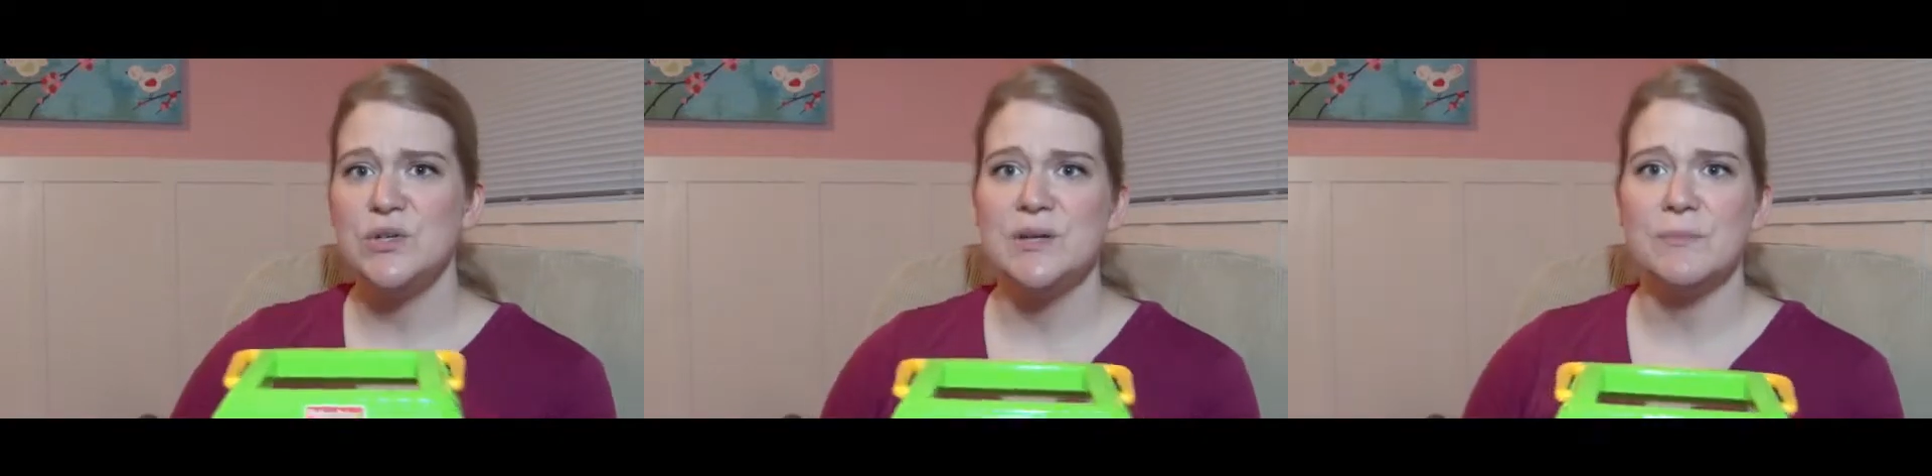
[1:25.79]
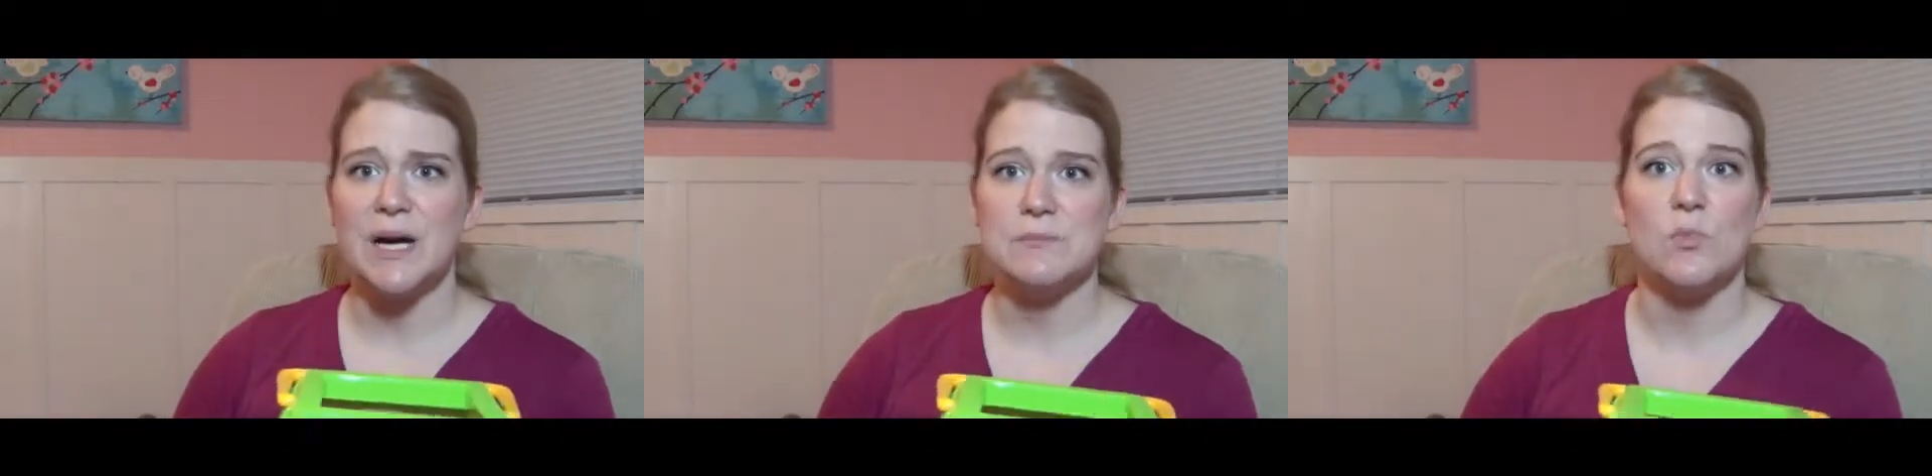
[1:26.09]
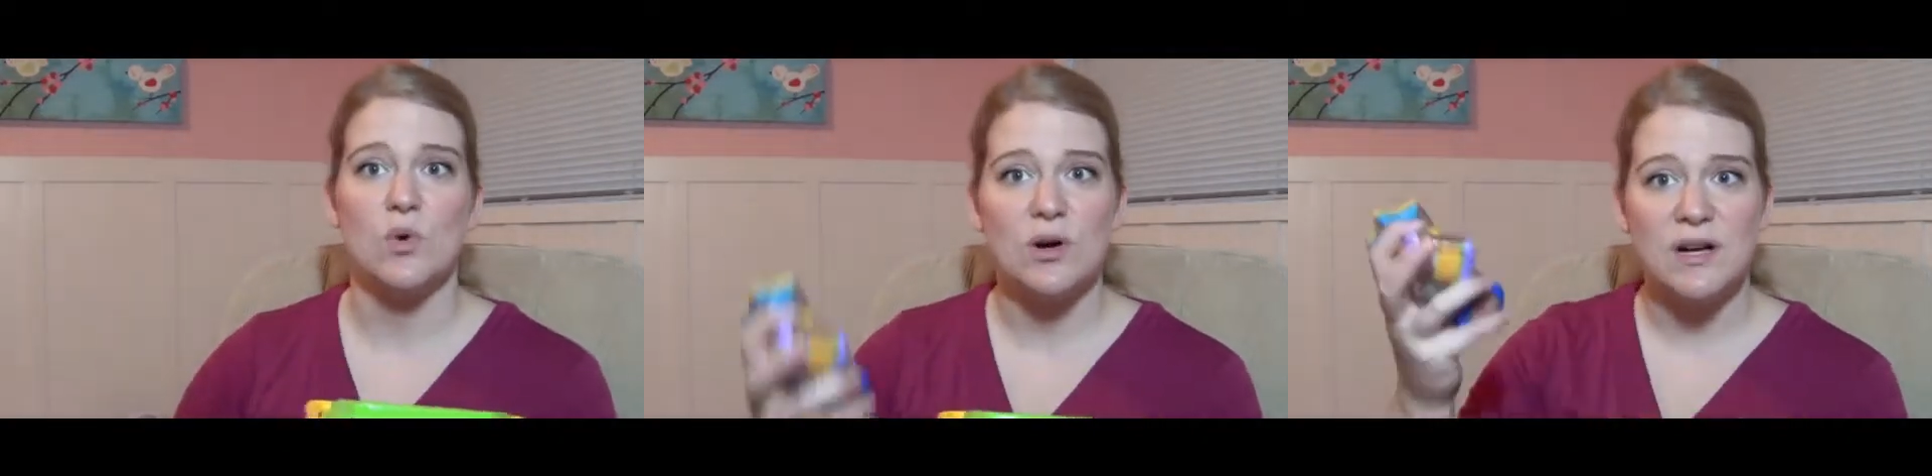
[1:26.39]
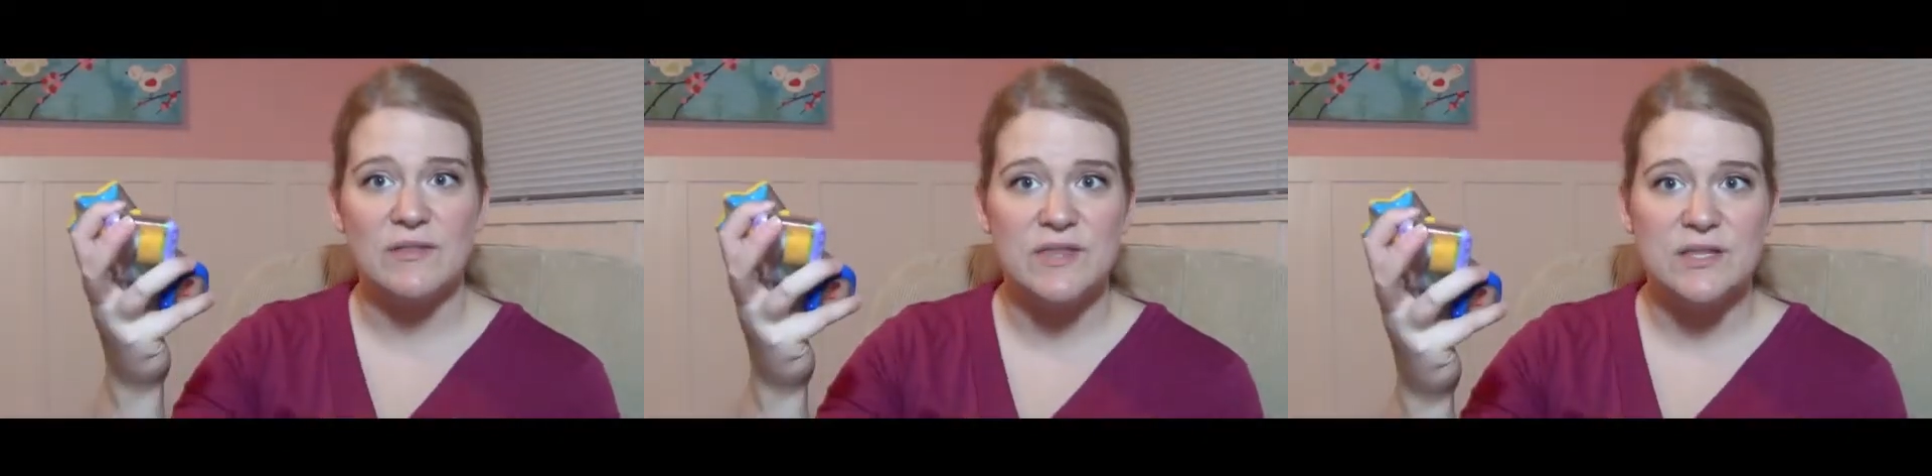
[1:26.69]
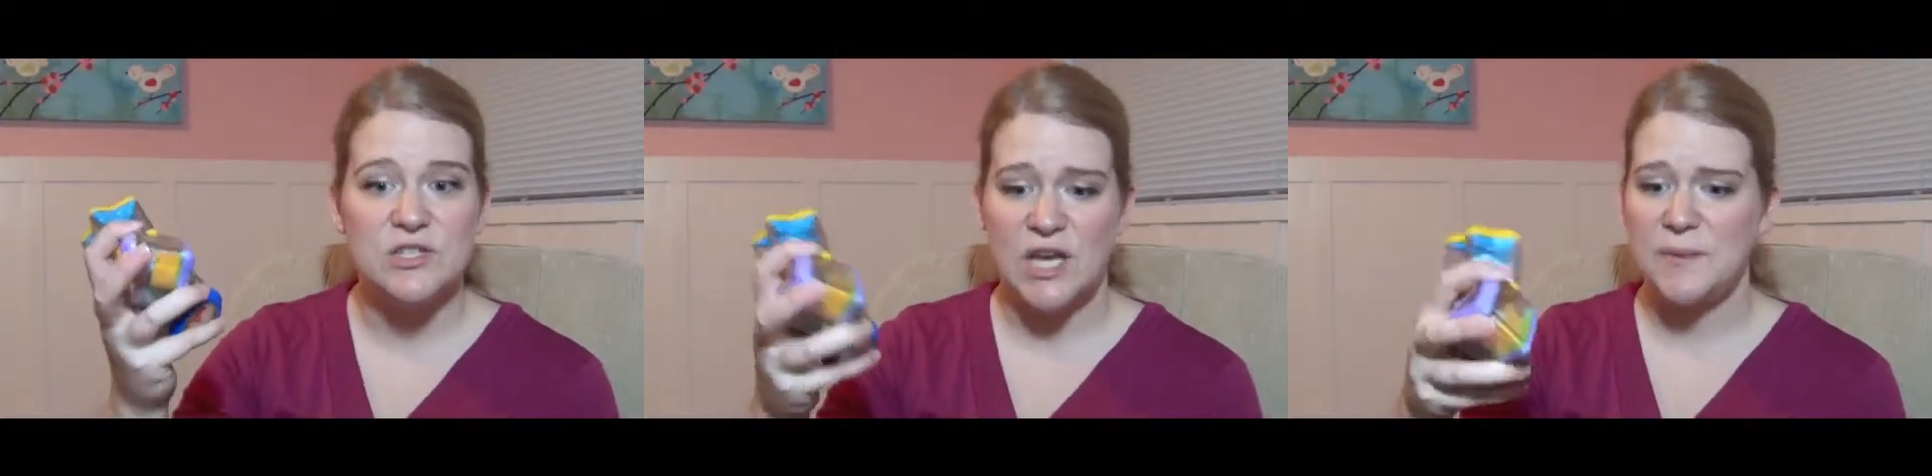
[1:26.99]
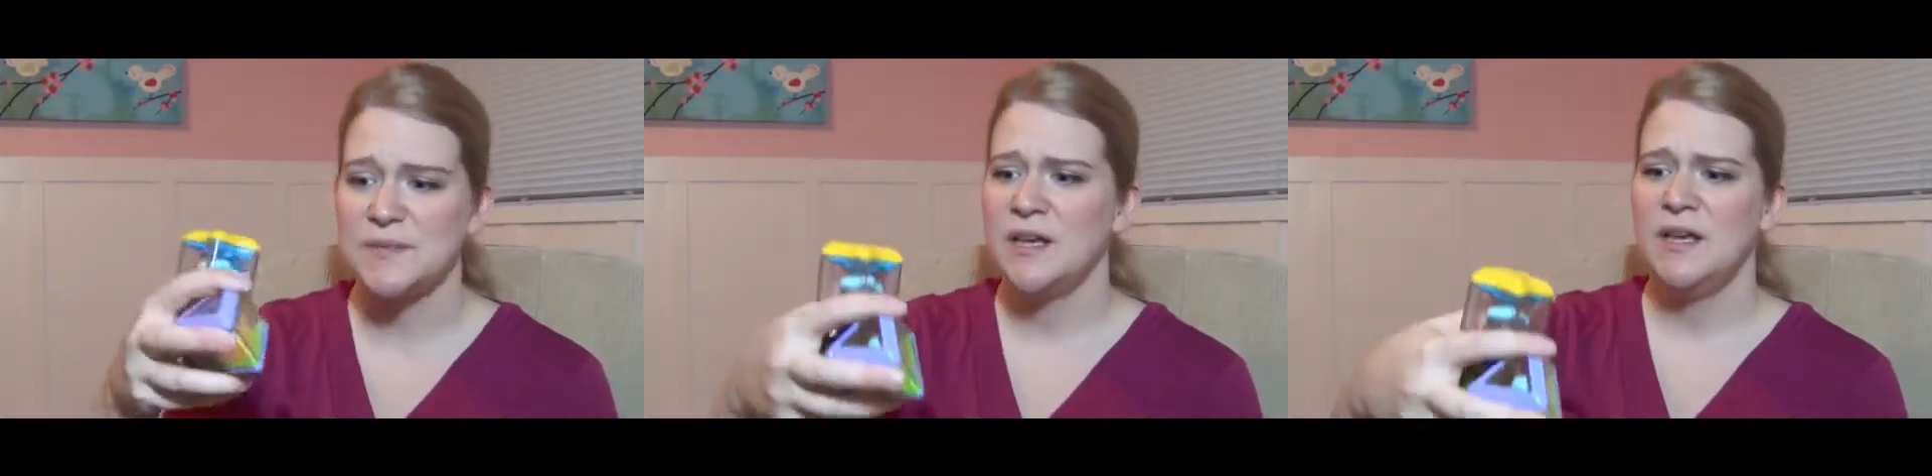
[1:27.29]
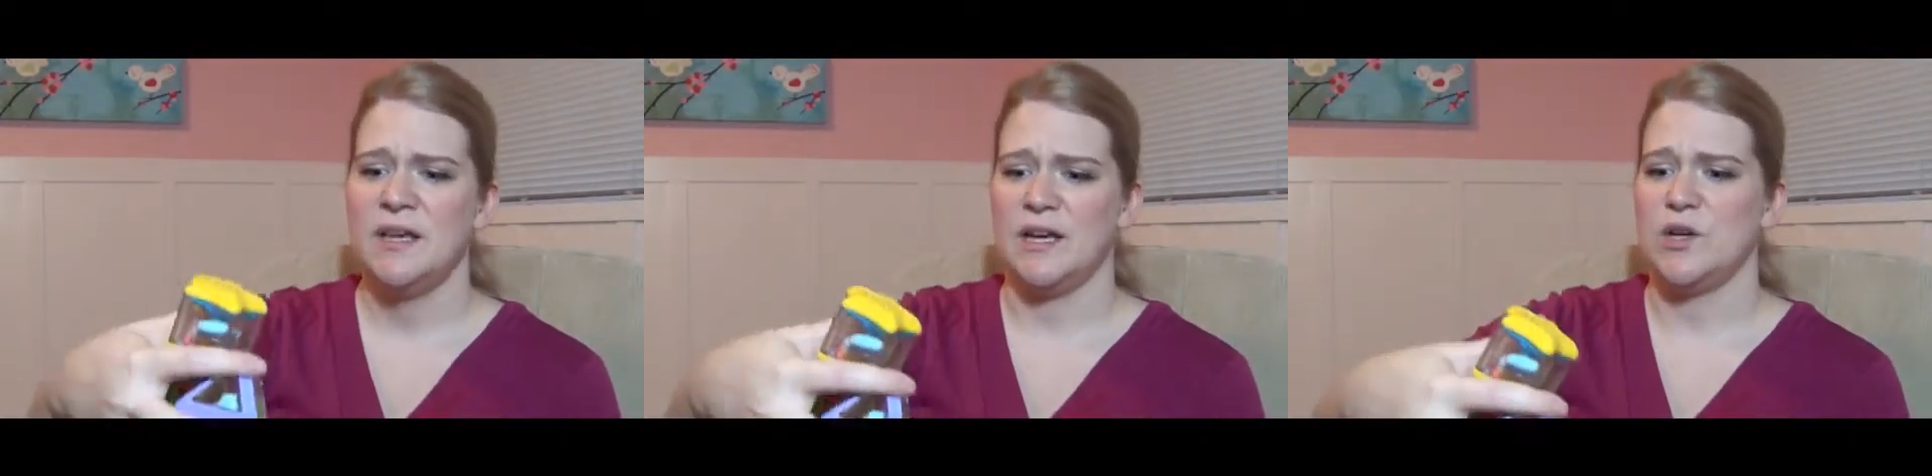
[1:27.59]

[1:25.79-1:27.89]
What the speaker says: You can buy more of these shapes.